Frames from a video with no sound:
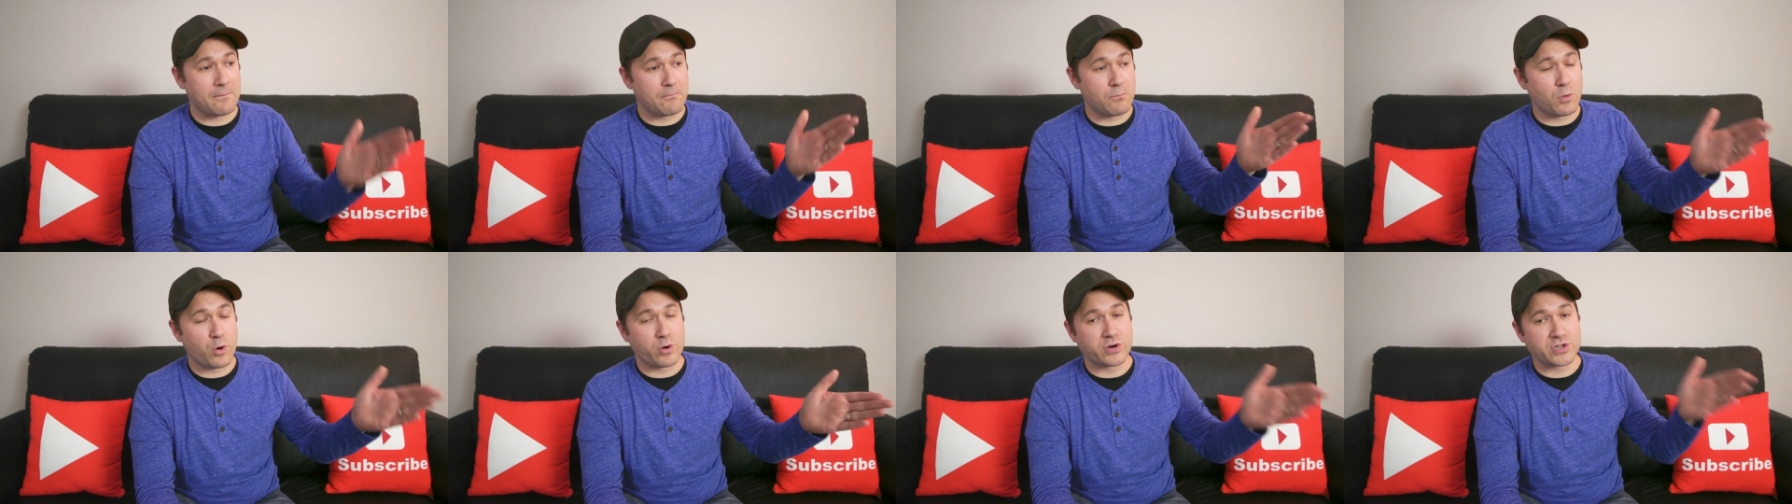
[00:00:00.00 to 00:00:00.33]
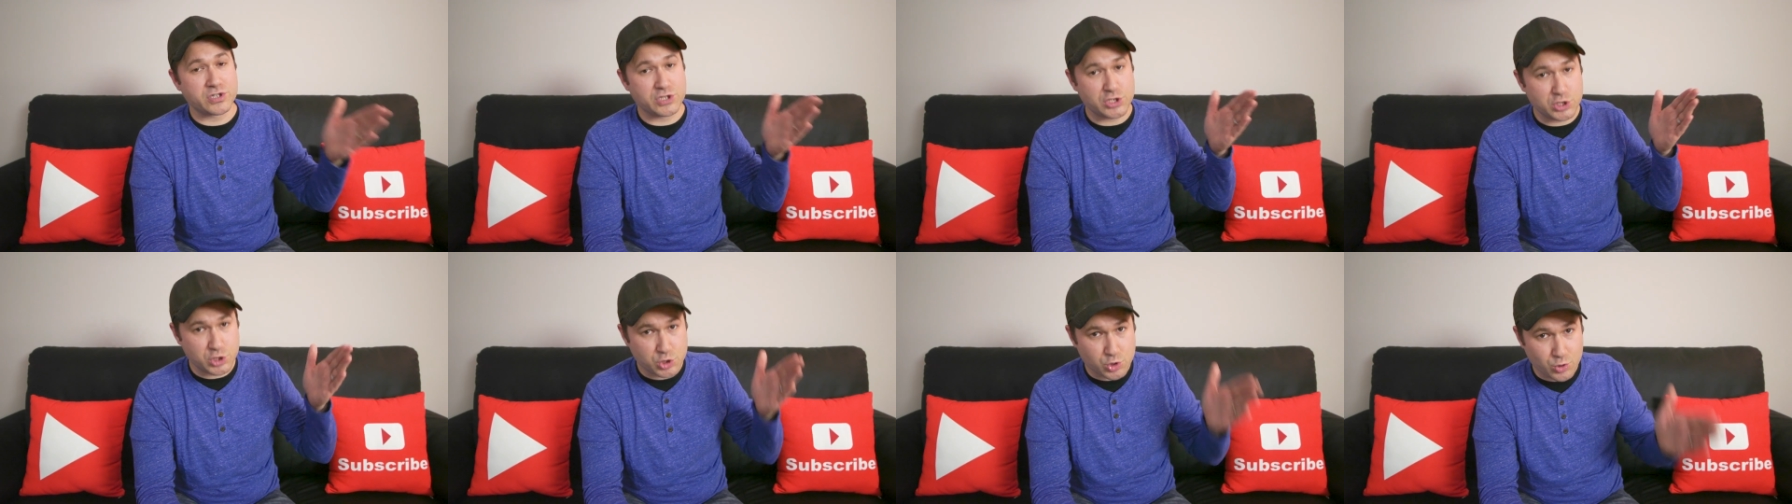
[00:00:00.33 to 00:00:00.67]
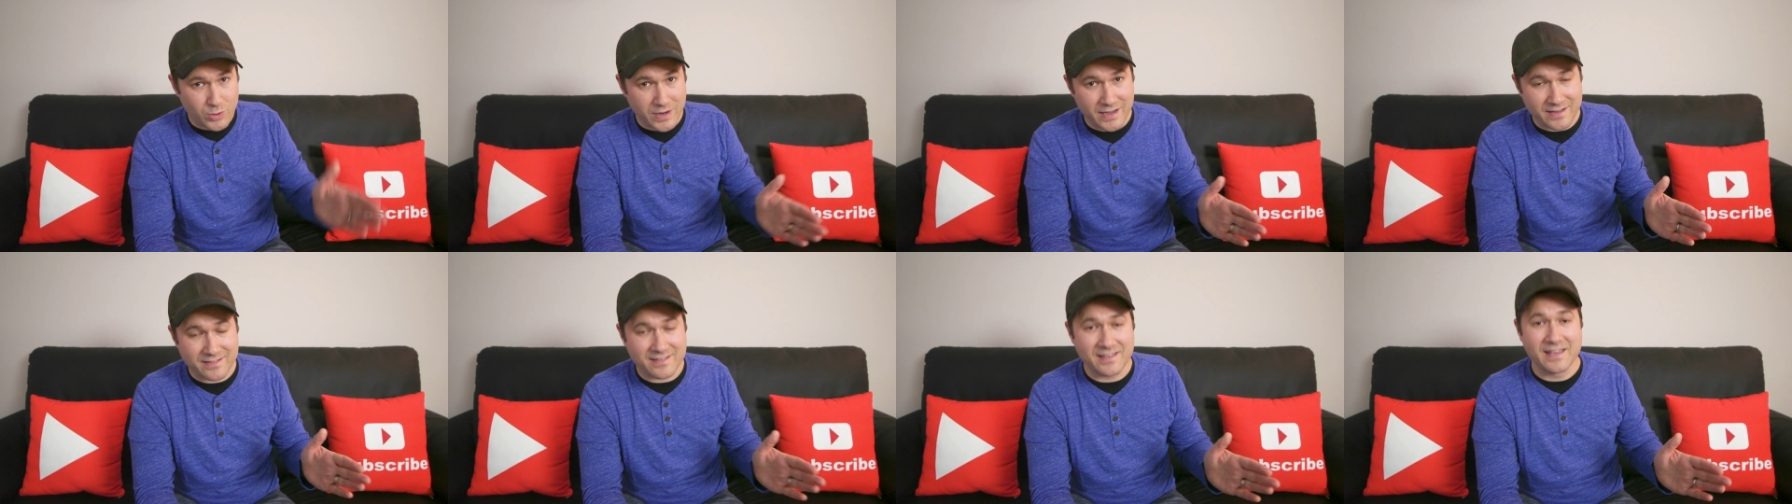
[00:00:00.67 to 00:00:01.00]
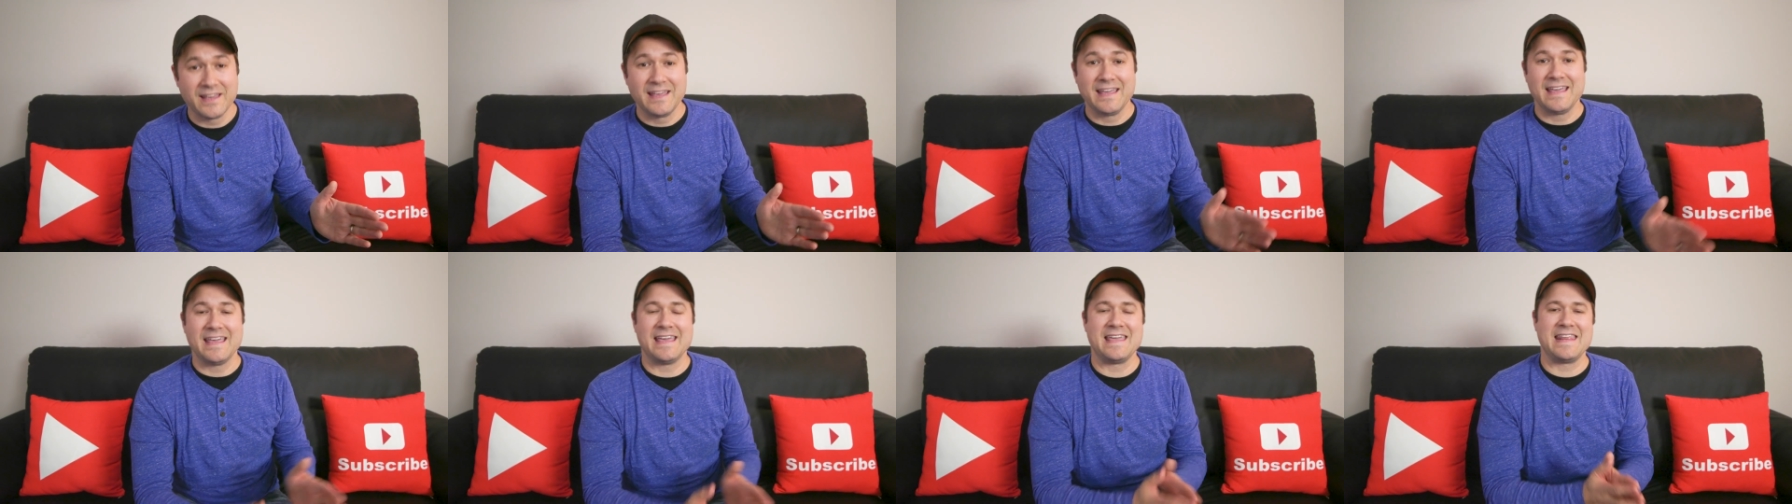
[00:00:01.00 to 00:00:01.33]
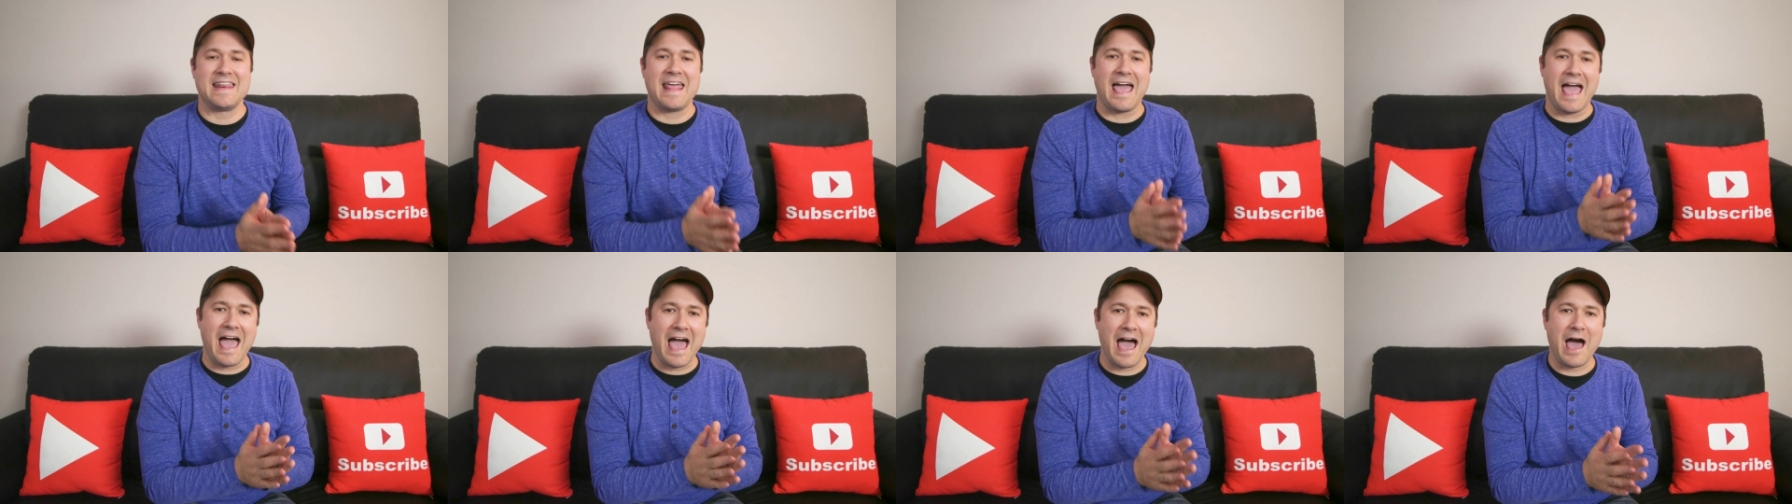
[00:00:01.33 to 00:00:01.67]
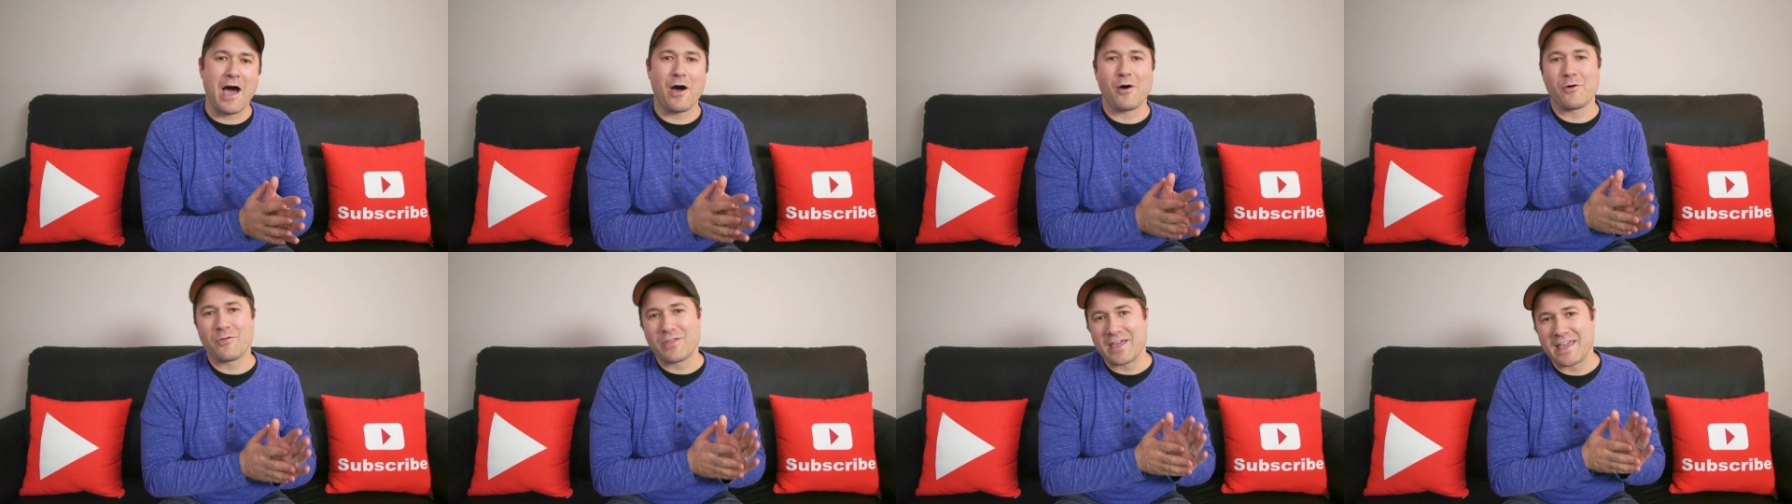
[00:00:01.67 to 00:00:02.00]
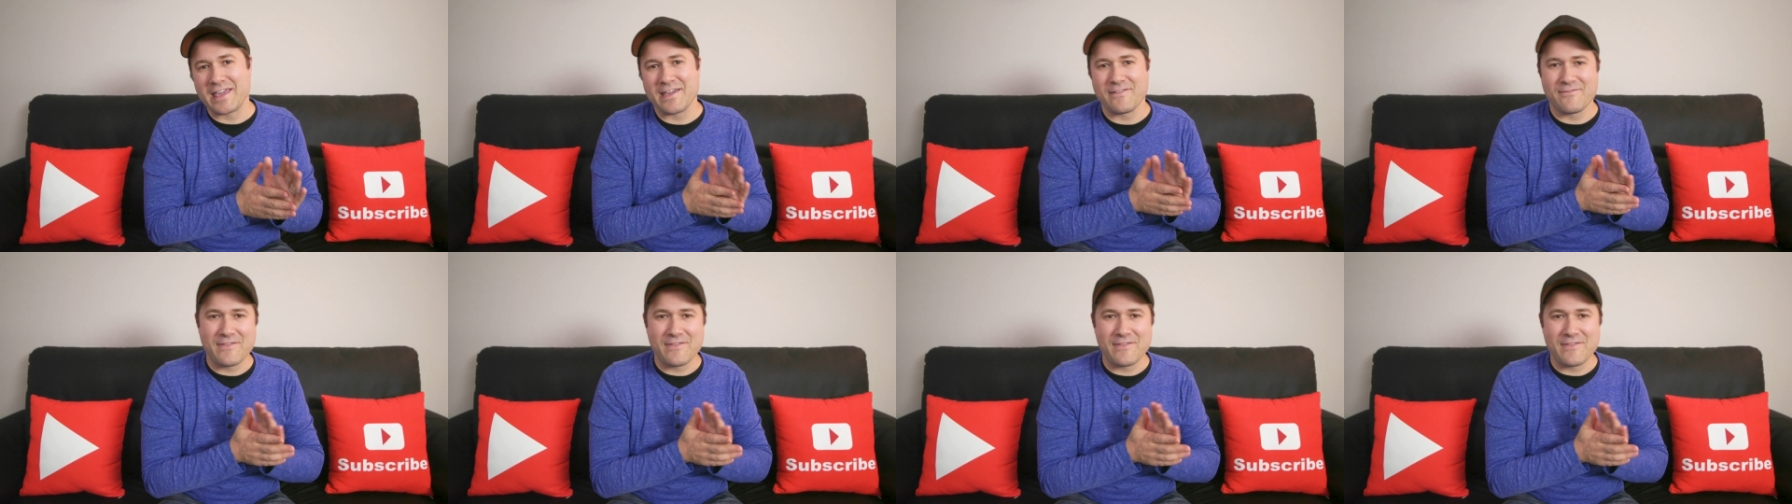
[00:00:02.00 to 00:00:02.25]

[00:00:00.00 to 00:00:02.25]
more strict in how they